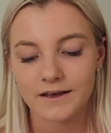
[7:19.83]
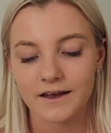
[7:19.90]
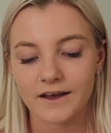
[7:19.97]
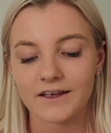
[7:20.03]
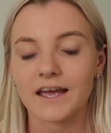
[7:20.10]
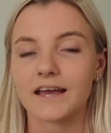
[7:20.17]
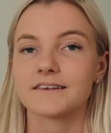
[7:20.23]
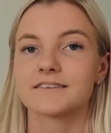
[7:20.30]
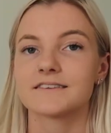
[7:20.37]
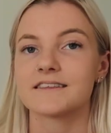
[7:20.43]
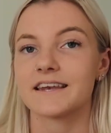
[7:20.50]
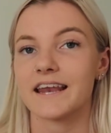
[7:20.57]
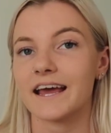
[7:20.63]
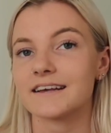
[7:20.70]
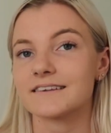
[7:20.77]
Okay, so the
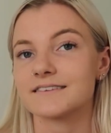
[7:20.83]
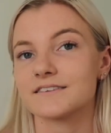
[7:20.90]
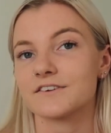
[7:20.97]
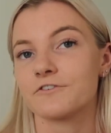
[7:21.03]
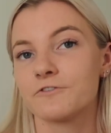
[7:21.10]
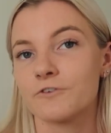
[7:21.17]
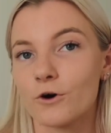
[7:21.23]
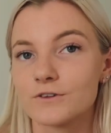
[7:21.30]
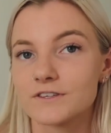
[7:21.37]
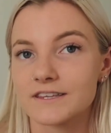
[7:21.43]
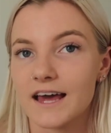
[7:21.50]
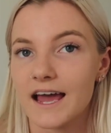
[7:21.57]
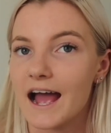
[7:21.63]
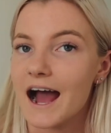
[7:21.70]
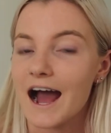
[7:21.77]
next folder
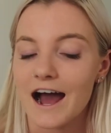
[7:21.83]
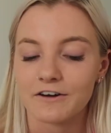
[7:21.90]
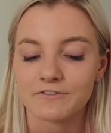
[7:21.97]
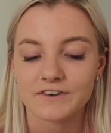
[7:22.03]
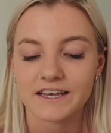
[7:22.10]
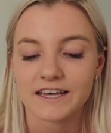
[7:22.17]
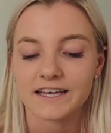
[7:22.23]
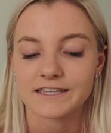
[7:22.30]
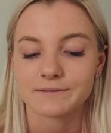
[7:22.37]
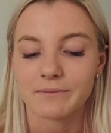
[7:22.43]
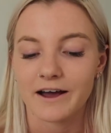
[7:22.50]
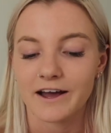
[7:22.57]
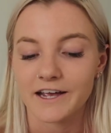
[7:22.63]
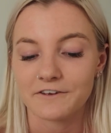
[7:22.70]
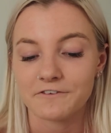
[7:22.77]
that I have is
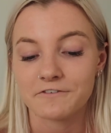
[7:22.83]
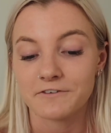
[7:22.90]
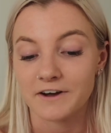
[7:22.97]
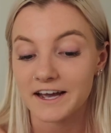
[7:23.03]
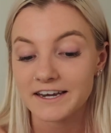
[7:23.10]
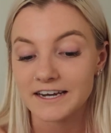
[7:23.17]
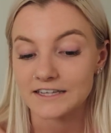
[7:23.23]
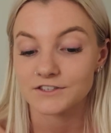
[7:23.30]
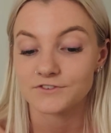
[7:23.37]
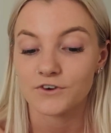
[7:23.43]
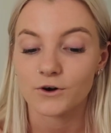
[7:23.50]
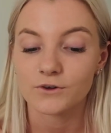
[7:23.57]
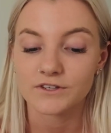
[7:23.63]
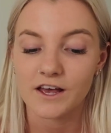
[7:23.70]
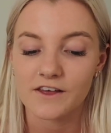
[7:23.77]
my finance
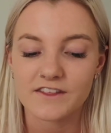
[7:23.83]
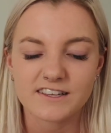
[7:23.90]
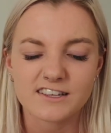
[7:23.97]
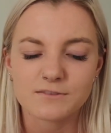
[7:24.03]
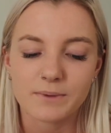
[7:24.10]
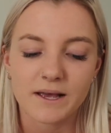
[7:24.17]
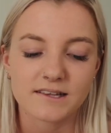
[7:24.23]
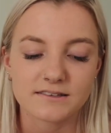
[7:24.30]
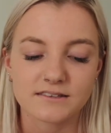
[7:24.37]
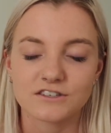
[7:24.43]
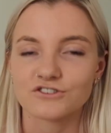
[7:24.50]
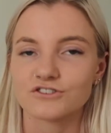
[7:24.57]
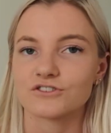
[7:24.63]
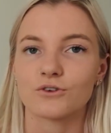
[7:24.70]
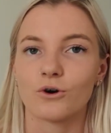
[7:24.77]
folder. This is basically
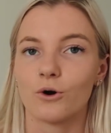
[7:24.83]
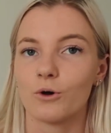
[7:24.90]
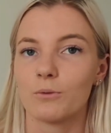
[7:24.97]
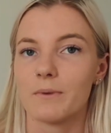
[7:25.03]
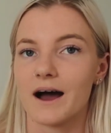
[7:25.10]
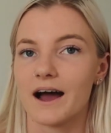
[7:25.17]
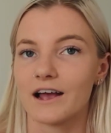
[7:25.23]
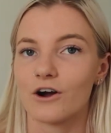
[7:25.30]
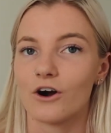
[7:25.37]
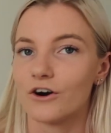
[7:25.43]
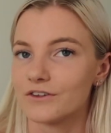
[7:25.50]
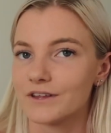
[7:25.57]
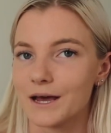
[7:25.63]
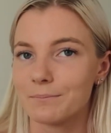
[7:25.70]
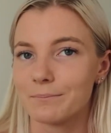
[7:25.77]
just all my
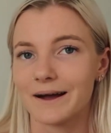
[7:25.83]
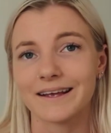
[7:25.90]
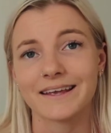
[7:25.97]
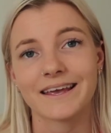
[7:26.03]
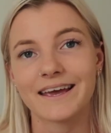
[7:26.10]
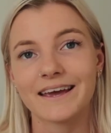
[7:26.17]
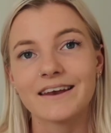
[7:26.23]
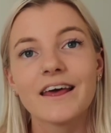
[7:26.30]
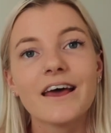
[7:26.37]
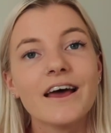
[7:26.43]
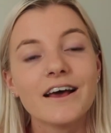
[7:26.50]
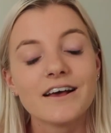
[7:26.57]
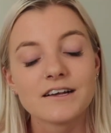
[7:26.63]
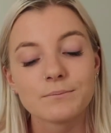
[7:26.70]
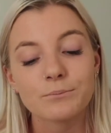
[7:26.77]
online banking.
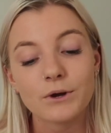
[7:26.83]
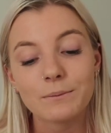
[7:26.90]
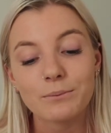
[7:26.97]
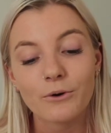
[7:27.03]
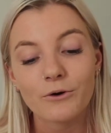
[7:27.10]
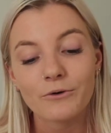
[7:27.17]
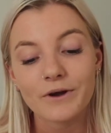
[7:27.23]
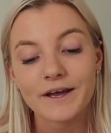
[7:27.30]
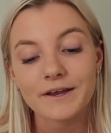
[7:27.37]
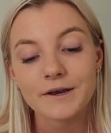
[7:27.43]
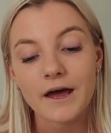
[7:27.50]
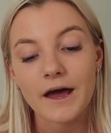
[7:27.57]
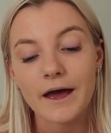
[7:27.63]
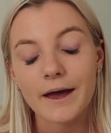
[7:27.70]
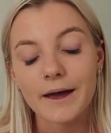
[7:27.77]
Pretty boring,
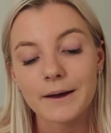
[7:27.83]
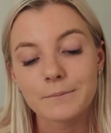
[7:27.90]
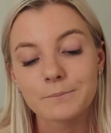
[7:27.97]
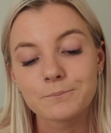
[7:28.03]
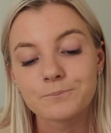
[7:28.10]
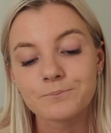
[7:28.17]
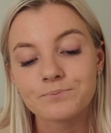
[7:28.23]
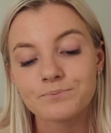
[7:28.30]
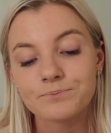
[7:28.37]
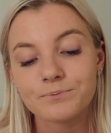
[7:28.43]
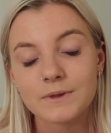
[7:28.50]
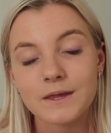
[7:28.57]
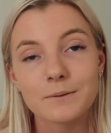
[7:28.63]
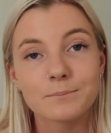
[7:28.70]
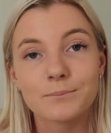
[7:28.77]

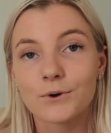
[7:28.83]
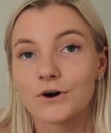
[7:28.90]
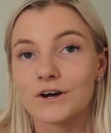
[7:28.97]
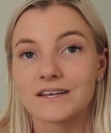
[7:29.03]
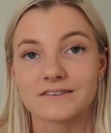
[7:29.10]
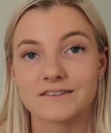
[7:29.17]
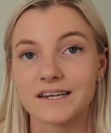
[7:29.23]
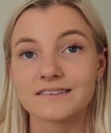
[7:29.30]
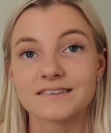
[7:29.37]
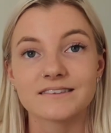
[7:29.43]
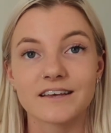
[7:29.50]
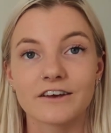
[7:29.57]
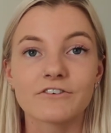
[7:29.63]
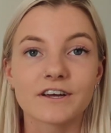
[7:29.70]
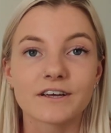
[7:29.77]
but it's
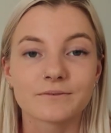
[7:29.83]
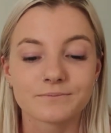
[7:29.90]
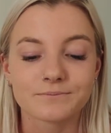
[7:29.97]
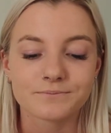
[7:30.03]
necessary.